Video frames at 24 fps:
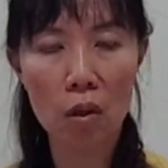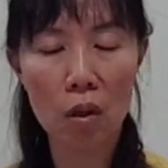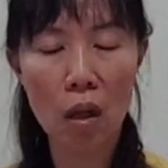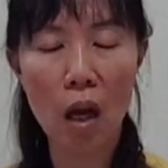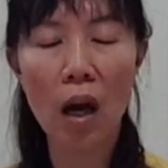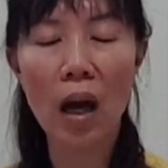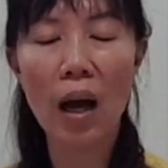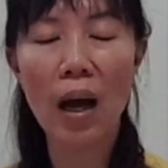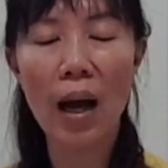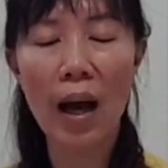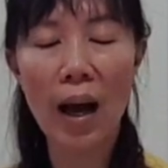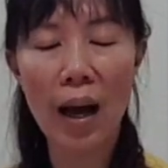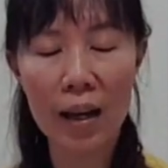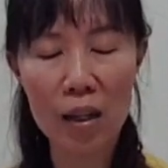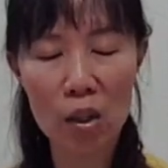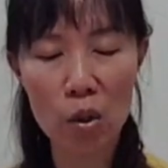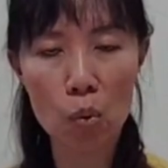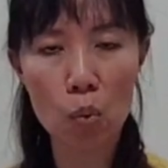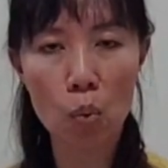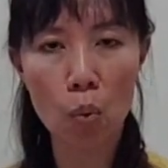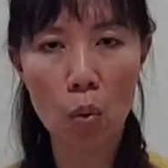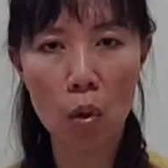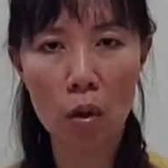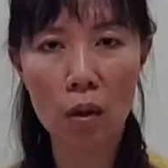not
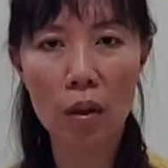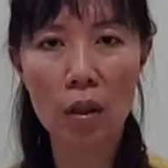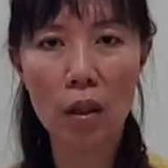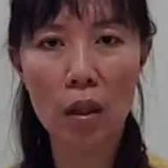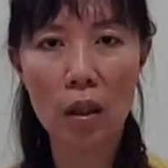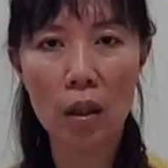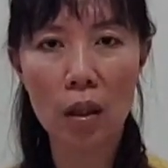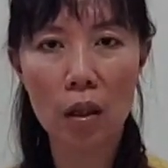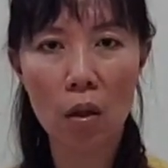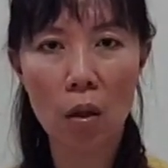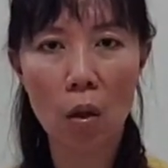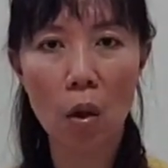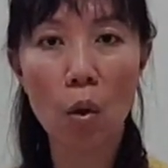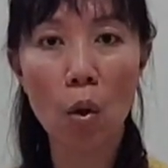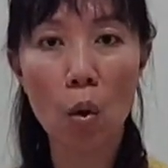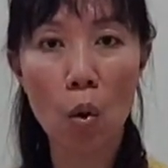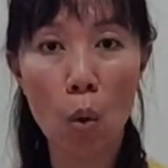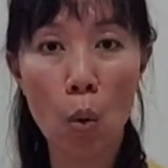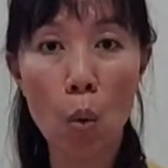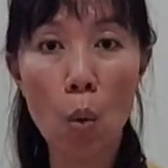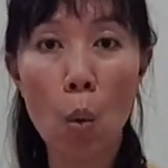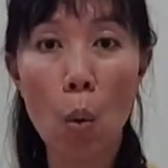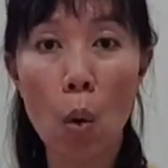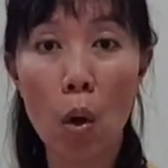ice water or
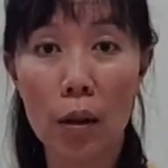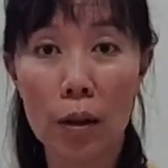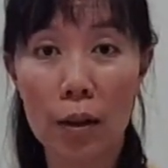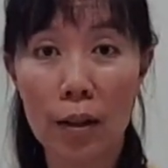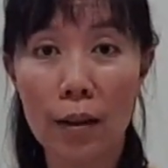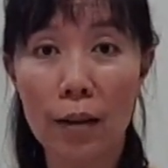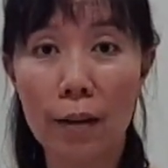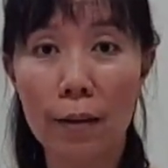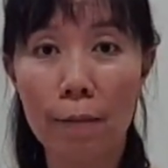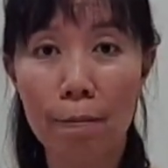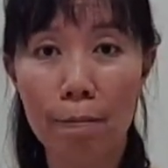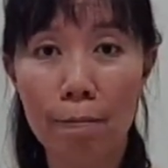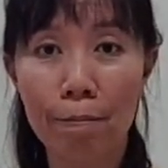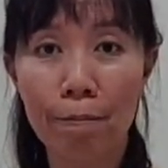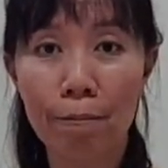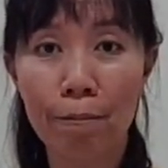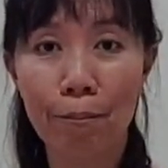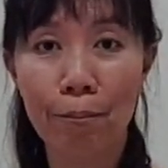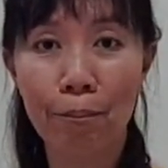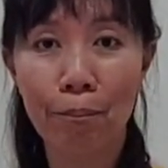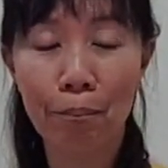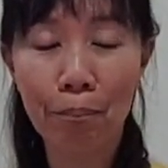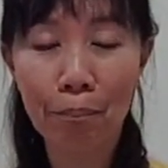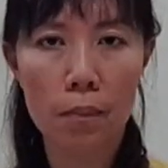cold water.
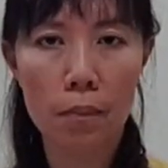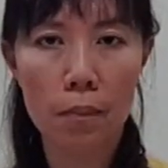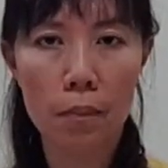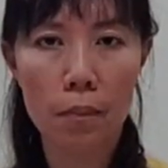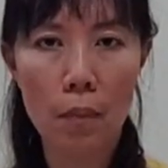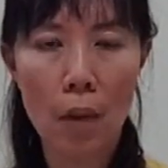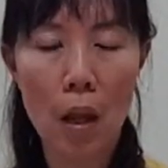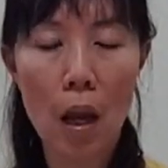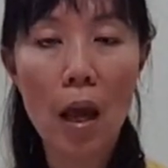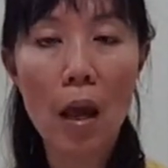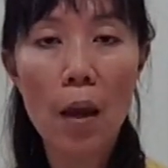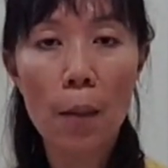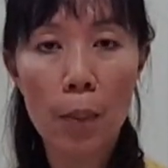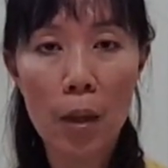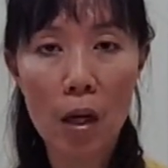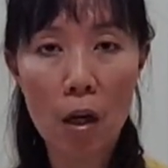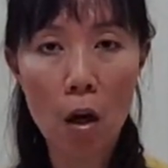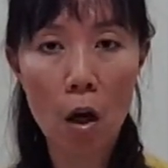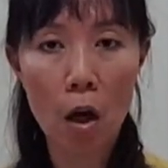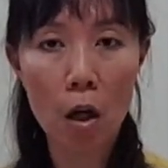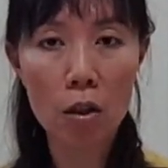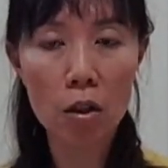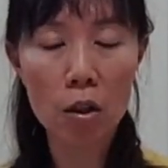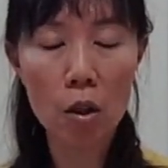
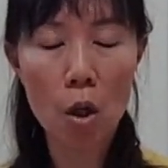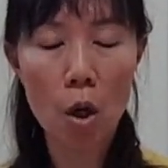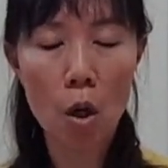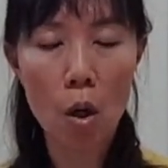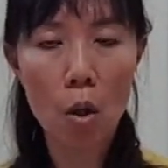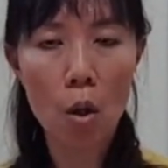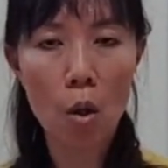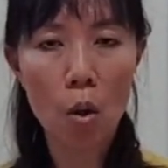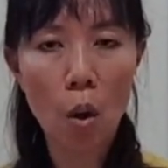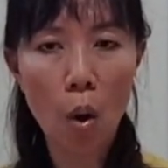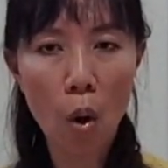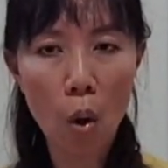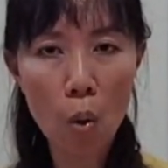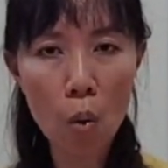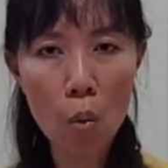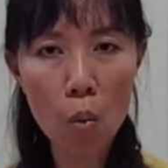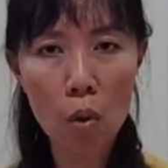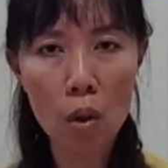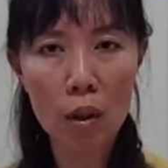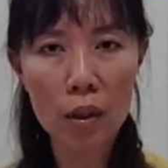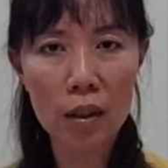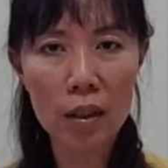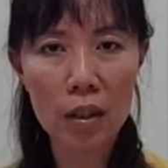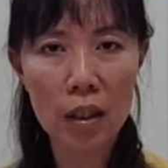Because cold
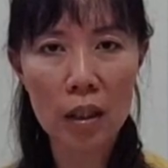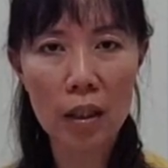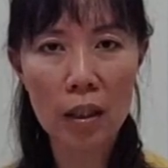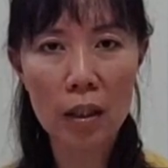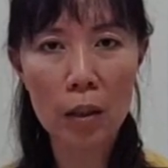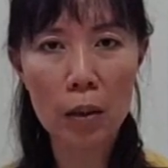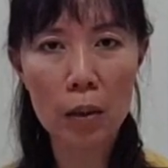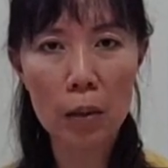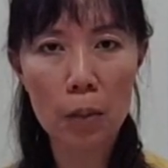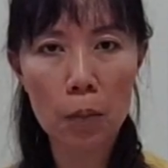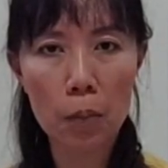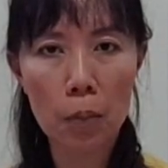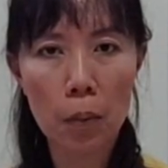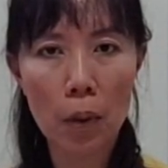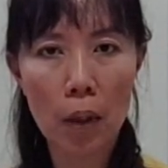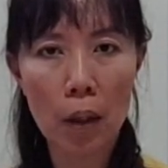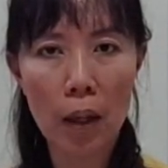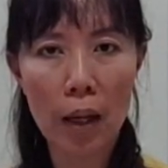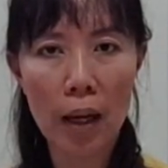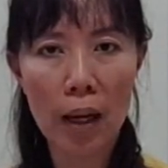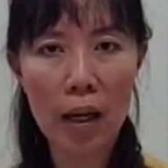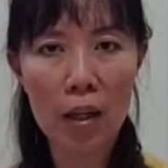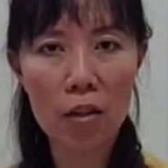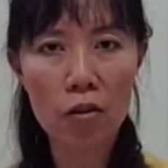water
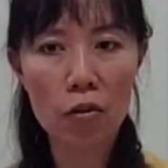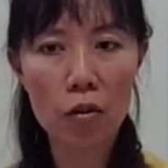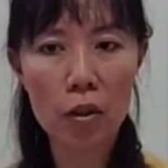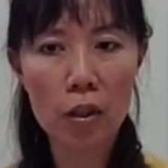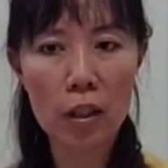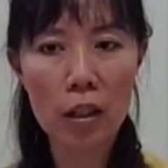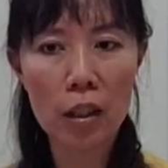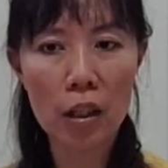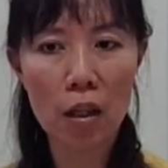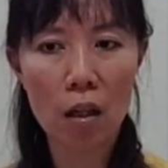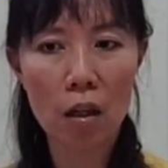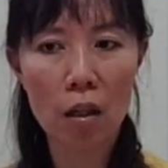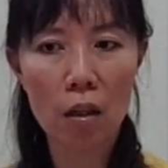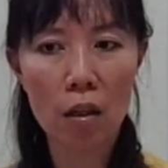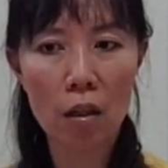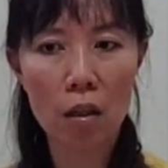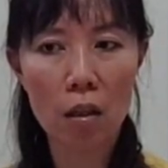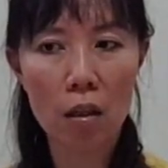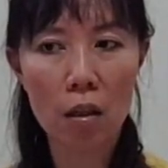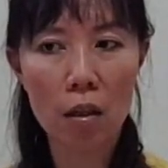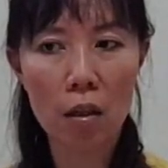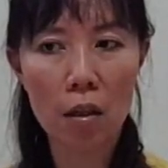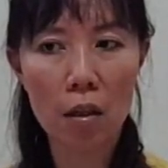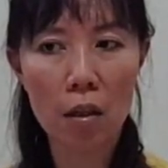will actually
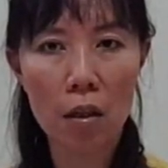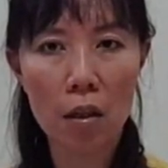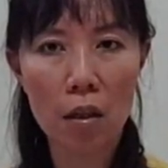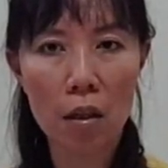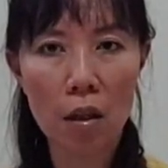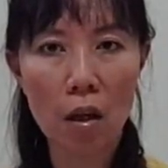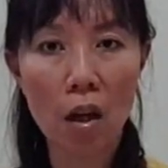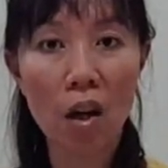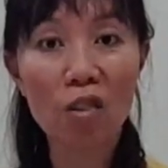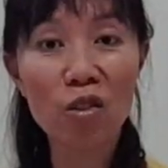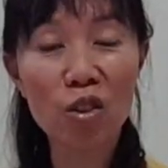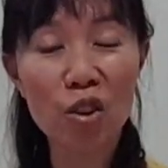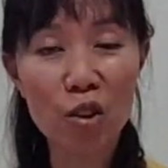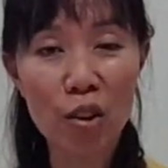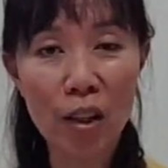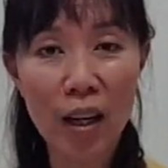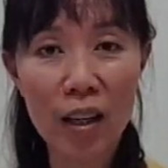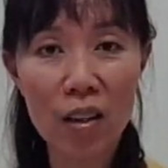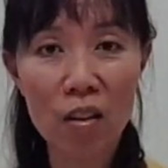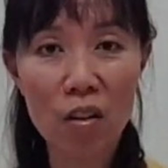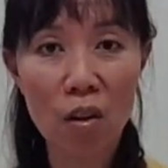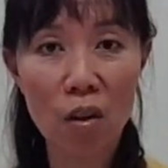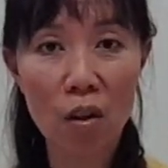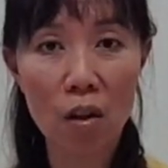
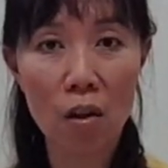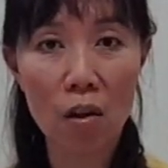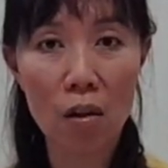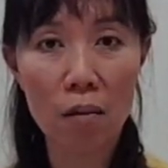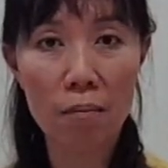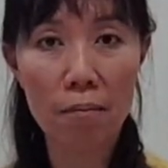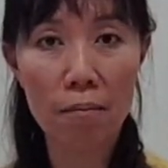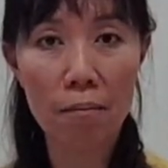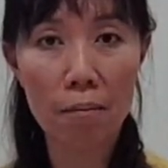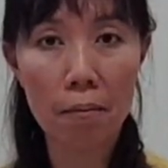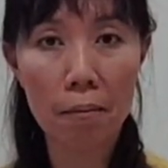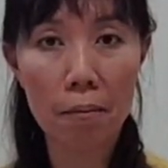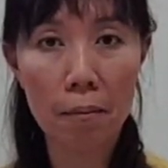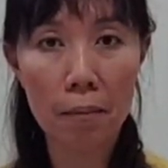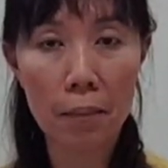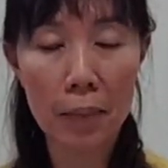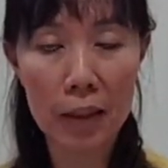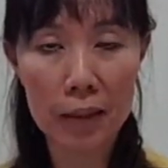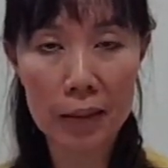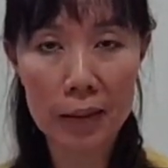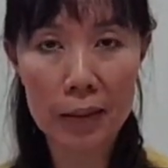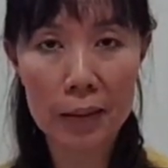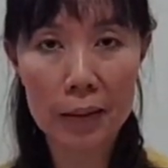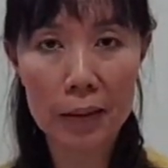contract your
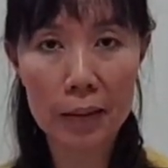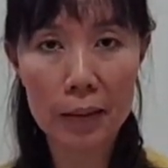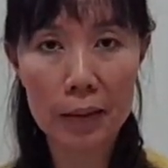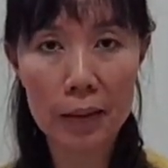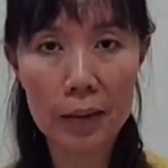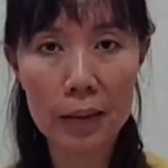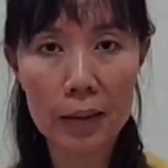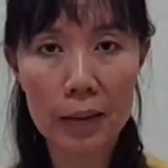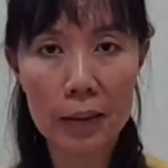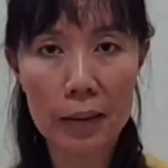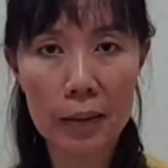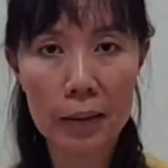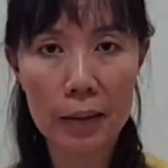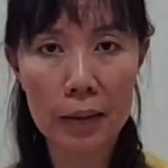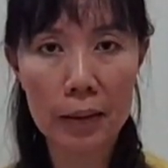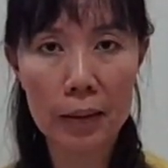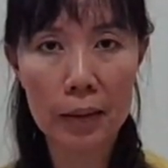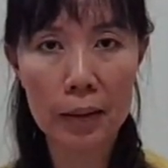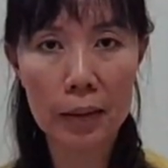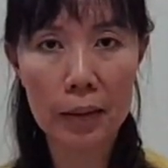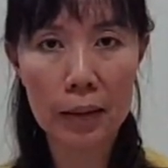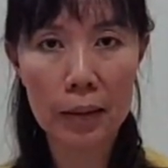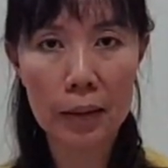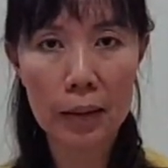
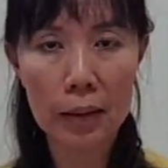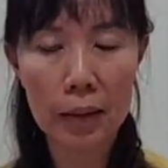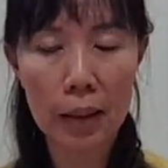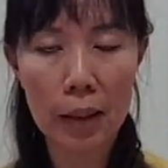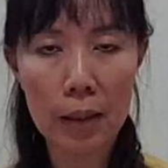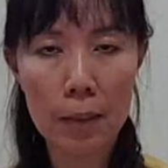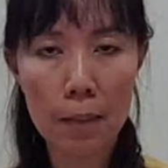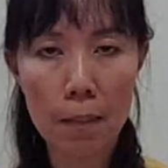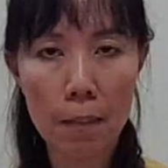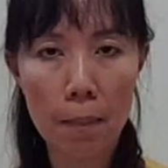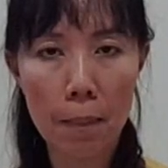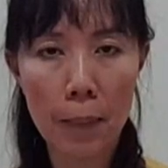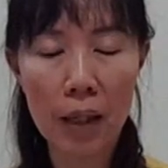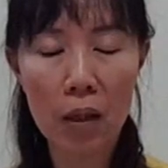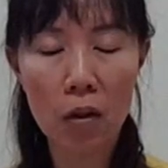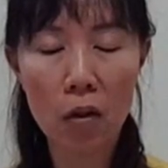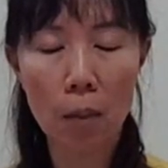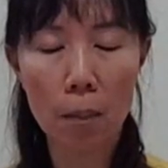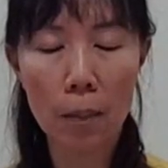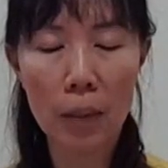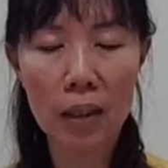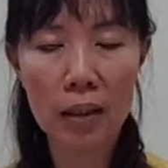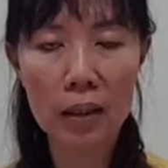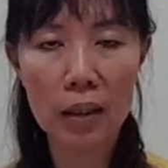muscles, make
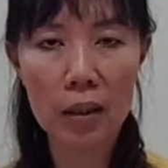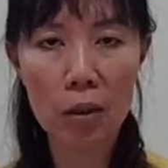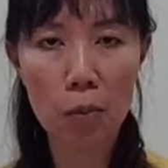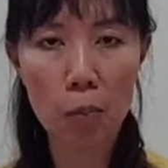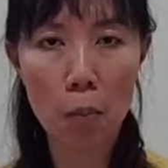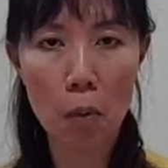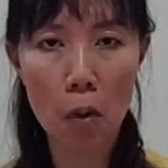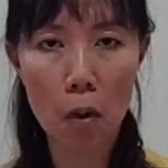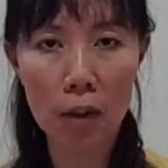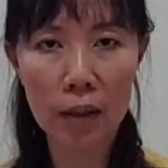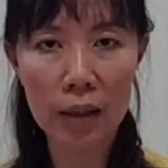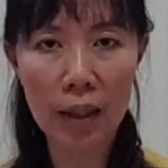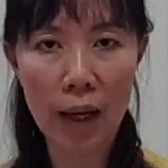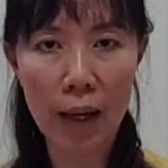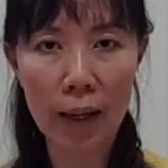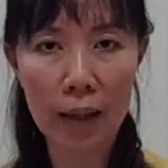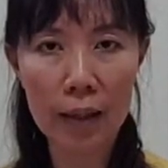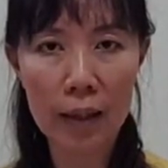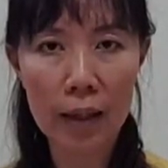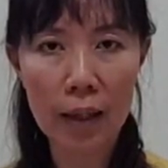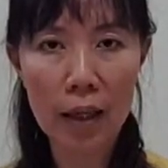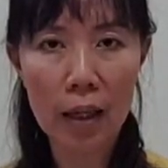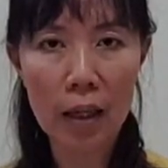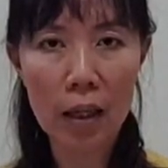your muscles more tight.
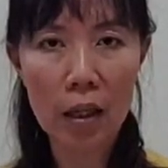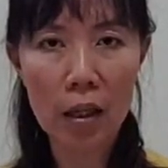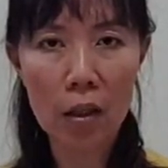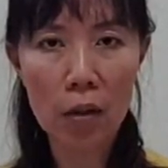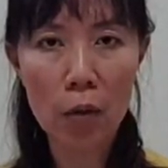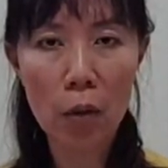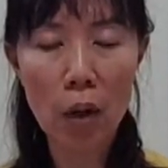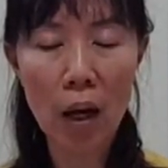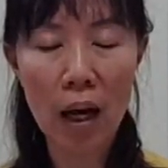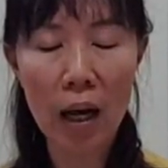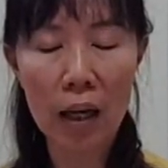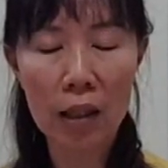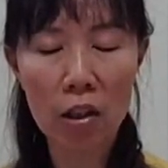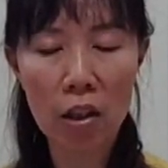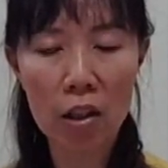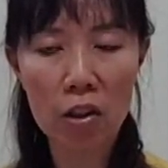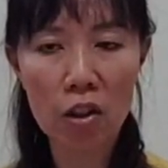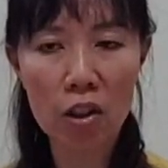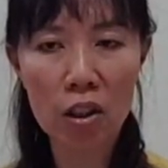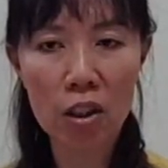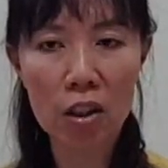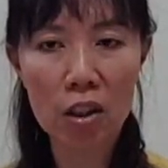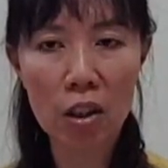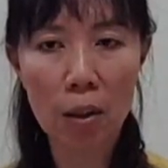You are
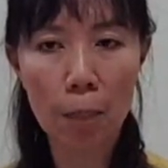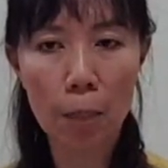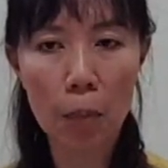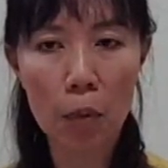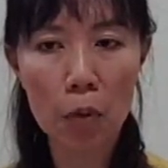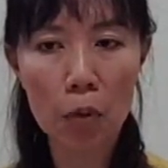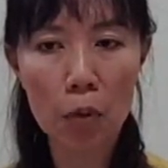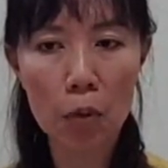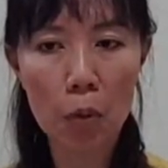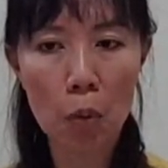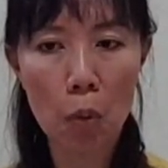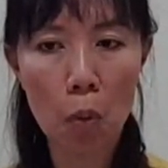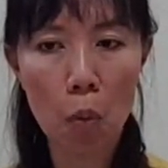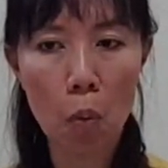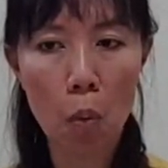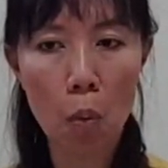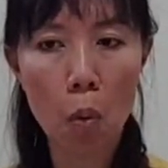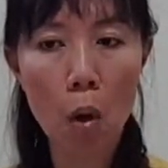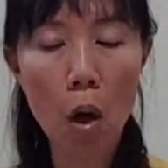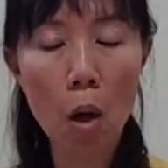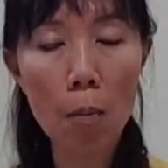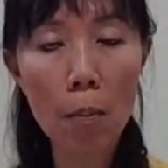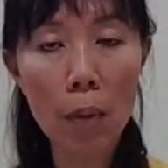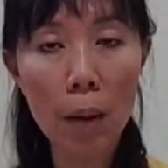actually supposed to
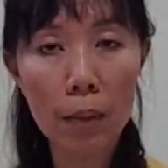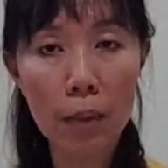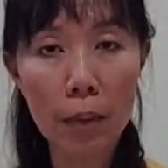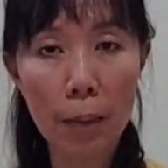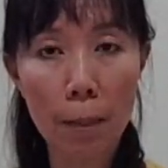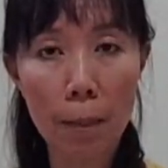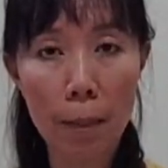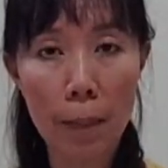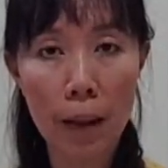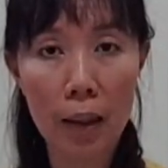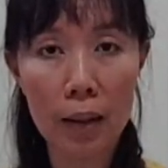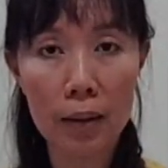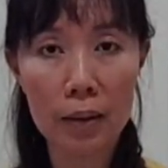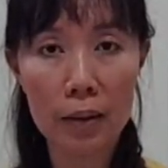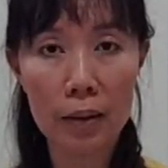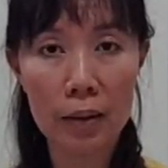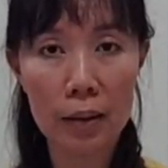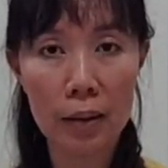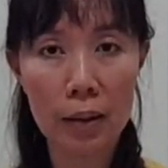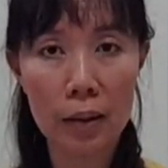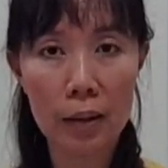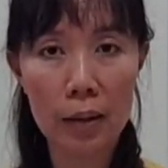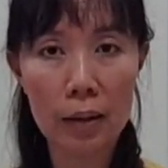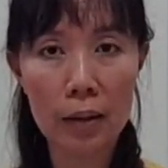warm up the
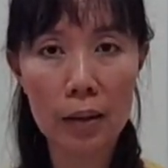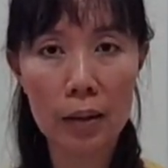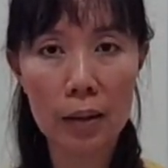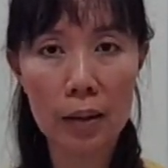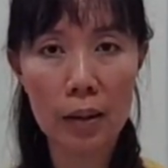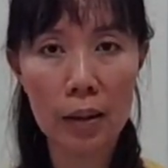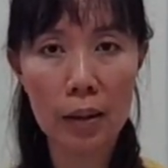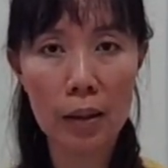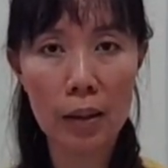muscles